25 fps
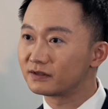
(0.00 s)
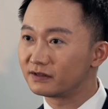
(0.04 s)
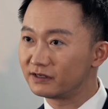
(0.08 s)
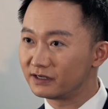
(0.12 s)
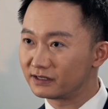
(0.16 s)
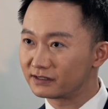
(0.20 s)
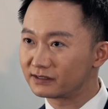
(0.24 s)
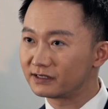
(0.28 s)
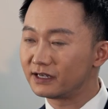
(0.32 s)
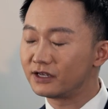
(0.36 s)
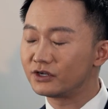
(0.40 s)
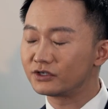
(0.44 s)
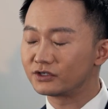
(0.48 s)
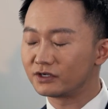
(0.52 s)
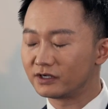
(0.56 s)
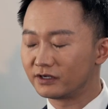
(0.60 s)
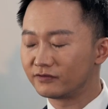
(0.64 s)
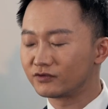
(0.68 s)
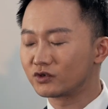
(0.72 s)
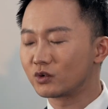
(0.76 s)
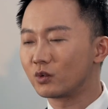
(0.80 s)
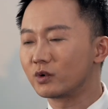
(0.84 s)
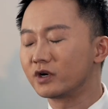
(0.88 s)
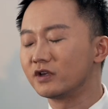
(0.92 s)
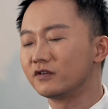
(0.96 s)
the extension
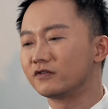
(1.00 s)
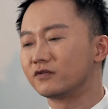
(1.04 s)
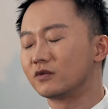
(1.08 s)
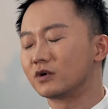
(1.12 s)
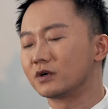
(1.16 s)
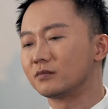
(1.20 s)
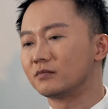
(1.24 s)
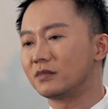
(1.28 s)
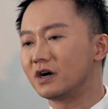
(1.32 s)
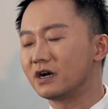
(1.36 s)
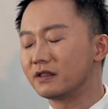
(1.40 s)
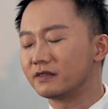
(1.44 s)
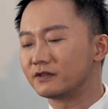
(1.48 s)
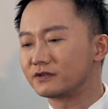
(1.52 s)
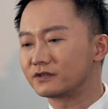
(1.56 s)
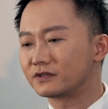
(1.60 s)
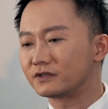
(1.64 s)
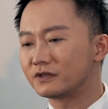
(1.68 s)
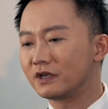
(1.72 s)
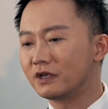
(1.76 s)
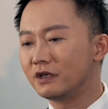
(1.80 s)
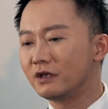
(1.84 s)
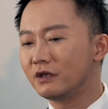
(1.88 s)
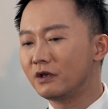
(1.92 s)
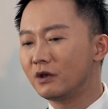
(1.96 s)
of twenty-four
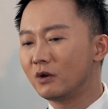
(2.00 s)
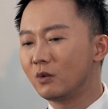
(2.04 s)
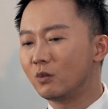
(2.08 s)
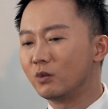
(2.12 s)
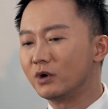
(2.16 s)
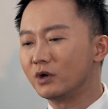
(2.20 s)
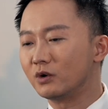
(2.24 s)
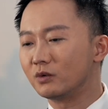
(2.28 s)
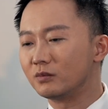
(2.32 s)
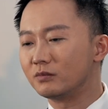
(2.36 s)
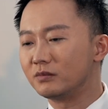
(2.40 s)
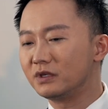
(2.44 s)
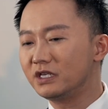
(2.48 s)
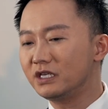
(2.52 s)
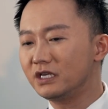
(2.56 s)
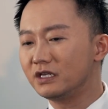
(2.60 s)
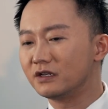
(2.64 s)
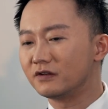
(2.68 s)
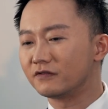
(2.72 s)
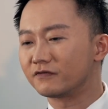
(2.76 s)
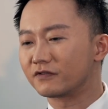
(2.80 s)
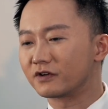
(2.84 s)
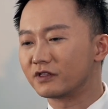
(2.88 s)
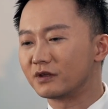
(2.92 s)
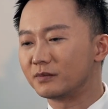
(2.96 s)
months will
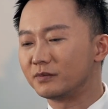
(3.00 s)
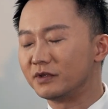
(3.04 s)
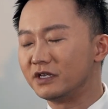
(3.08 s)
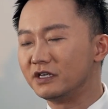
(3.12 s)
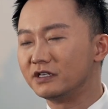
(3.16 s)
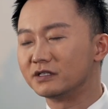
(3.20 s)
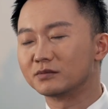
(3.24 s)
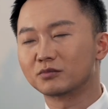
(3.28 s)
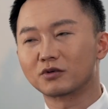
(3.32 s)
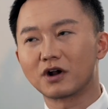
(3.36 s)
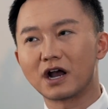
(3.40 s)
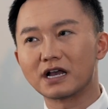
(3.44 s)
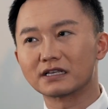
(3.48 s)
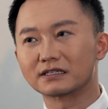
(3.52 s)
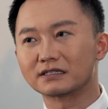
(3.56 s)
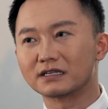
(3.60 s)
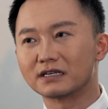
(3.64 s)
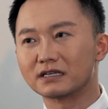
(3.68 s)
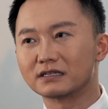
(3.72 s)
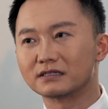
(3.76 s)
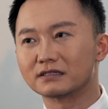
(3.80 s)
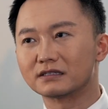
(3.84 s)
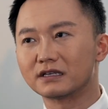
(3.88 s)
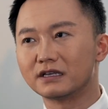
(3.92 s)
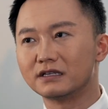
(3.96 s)
mean for the peace
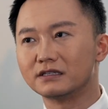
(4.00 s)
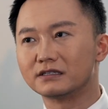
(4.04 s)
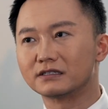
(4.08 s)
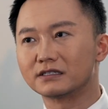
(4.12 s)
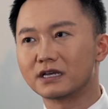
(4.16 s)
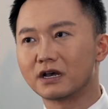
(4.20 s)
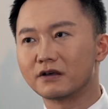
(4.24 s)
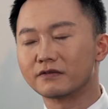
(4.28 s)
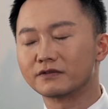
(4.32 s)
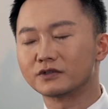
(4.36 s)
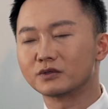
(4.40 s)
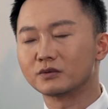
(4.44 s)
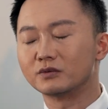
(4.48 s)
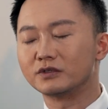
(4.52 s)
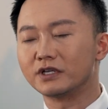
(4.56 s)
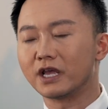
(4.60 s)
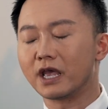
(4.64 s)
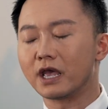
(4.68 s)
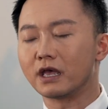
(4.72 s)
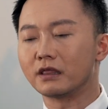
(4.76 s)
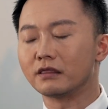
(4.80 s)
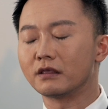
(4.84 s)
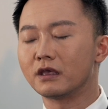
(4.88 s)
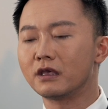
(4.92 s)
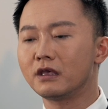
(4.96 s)
process in South
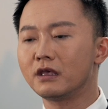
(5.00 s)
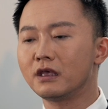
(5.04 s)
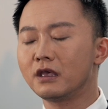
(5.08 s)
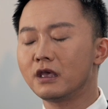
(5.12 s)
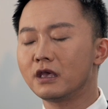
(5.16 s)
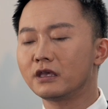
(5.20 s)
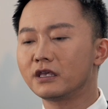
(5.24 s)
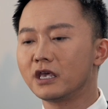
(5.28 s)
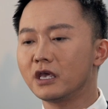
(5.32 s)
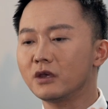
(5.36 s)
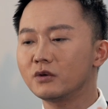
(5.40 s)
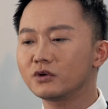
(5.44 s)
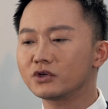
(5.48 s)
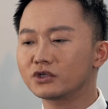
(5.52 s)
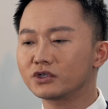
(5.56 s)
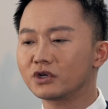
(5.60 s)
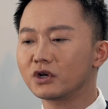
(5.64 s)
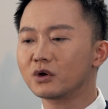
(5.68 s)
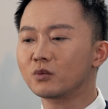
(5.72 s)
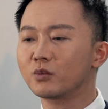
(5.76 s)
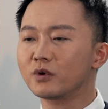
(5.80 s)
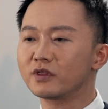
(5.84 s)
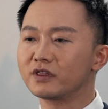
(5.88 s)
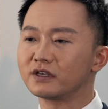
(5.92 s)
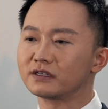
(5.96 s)
Sudan. Can you
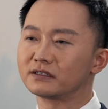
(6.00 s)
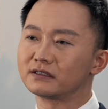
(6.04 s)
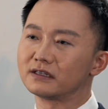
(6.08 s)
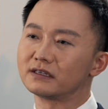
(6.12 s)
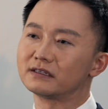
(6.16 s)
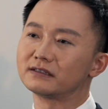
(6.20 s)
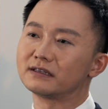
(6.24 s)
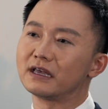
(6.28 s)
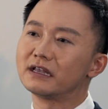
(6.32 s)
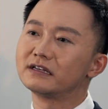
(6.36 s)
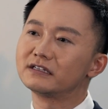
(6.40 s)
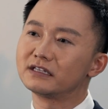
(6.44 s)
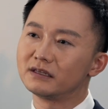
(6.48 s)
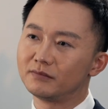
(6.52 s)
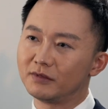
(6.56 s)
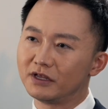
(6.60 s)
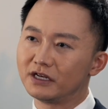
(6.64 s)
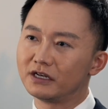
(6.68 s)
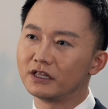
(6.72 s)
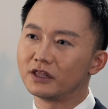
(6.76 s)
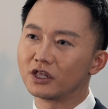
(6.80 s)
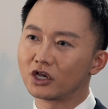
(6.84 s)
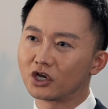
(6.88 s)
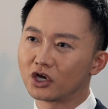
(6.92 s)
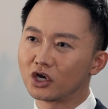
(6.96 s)
share with us the
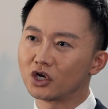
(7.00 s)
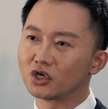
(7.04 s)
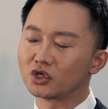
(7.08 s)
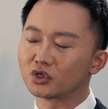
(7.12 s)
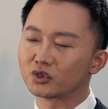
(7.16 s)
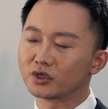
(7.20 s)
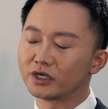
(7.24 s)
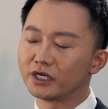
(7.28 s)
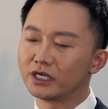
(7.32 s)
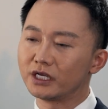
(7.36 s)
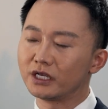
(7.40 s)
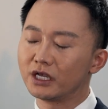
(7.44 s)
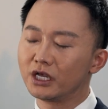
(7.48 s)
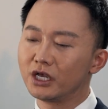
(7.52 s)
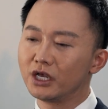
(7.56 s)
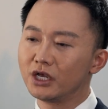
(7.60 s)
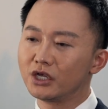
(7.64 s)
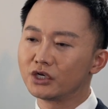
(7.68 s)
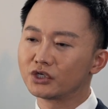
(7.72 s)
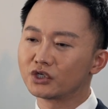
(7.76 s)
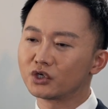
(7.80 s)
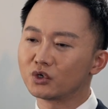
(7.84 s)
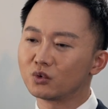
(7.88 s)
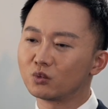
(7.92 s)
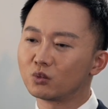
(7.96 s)
sentiment in the country
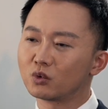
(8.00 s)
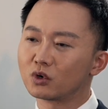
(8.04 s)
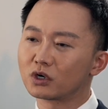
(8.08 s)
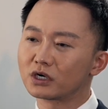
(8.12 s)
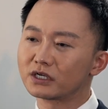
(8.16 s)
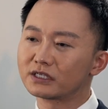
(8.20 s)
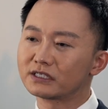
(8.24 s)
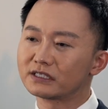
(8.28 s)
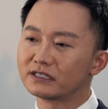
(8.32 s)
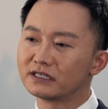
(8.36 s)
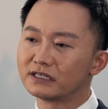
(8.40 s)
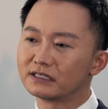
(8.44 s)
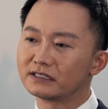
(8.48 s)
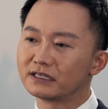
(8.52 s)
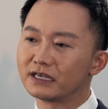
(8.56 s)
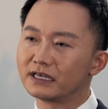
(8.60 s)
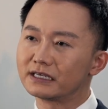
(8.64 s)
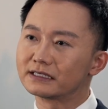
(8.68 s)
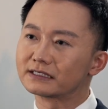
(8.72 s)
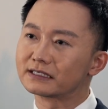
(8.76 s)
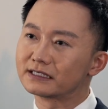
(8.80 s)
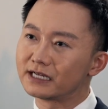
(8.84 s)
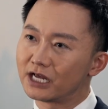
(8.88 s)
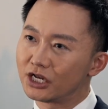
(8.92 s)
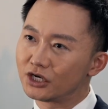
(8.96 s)
towards this
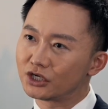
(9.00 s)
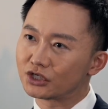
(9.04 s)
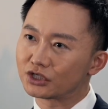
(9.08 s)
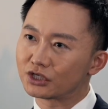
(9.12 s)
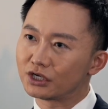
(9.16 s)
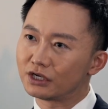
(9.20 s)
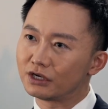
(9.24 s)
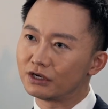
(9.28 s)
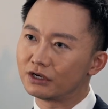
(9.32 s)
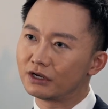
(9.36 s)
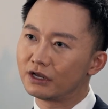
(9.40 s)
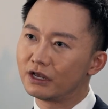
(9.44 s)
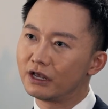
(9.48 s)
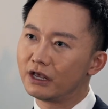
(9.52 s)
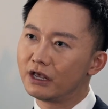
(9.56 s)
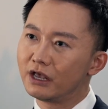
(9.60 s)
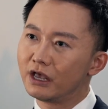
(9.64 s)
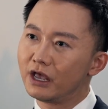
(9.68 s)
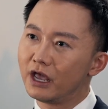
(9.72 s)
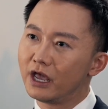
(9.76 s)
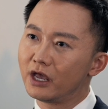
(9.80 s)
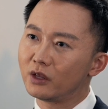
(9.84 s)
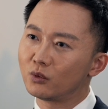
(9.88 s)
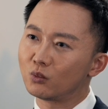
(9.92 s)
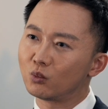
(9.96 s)
extension
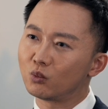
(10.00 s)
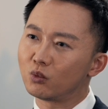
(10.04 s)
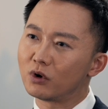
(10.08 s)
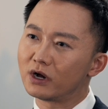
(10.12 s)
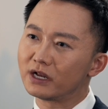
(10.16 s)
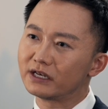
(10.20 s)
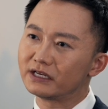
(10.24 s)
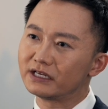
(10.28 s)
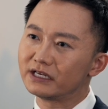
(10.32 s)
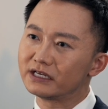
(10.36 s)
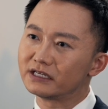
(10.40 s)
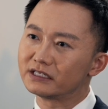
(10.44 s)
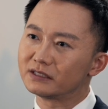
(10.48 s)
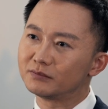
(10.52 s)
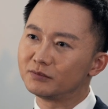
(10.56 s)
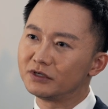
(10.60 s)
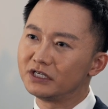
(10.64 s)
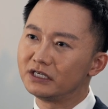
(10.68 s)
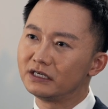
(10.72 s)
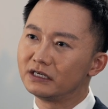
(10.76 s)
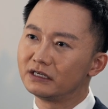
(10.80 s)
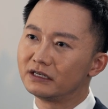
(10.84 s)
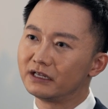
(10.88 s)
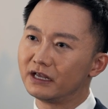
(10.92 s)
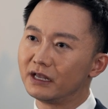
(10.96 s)
and what is
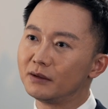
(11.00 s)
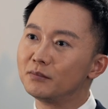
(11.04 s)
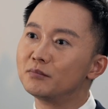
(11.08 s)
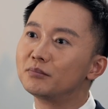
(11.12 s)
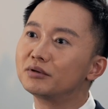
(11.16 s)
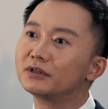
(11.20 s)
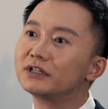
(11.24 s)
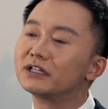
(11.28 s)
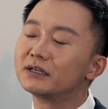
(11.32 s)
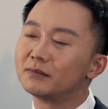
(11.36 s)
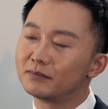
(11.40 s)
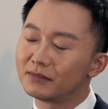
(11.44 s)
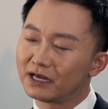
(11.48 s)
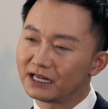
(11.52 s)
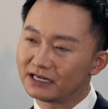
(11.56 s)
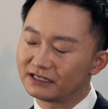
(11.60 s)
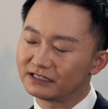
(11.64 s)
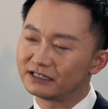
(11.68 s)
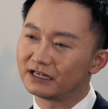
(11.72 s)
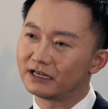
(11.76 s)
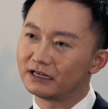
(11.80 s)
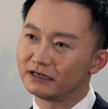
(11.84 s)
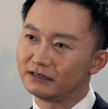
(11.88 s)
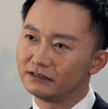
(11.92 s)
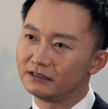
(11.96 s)
being
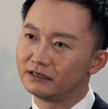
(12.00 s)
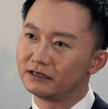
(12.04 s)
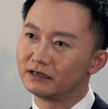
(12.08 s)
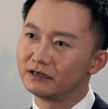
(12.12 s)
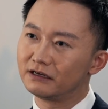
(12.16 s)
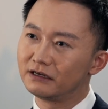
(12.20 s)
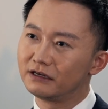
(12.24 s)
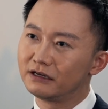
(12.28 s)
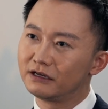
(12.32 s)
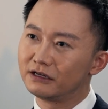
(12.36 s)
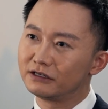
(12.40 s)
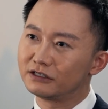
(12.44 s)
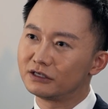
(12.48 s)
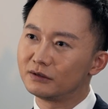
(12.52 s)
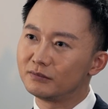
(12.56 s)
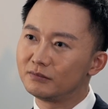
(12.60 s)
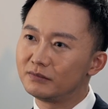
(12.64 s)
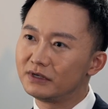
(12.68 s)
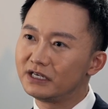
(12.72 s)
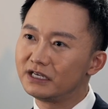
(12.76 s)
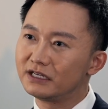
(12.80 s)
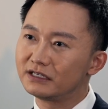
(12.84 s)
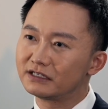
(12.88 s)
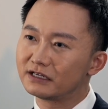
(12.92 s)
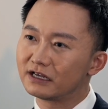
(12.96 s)
implemented to
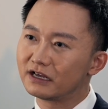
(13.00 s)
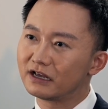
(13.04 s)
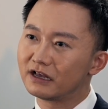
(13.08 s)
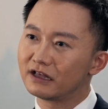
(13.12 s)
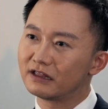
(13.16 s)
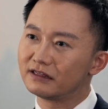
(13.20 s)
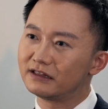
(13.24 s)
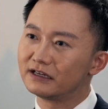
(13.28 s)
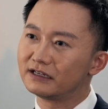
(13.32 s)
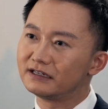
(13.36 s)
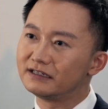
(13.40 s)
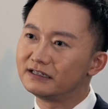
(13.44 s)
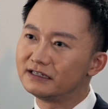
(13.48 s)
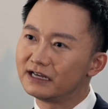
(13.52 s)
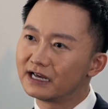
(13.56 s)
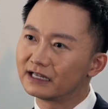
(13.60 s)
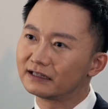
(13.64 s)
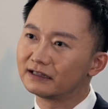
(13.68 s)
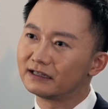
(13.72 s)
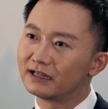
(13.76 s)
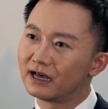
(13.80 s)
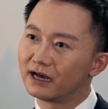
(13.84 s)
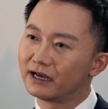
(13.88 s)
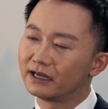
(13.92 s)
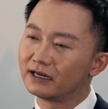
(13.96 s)
meet the
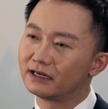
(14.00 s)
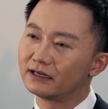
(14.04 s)
deadline?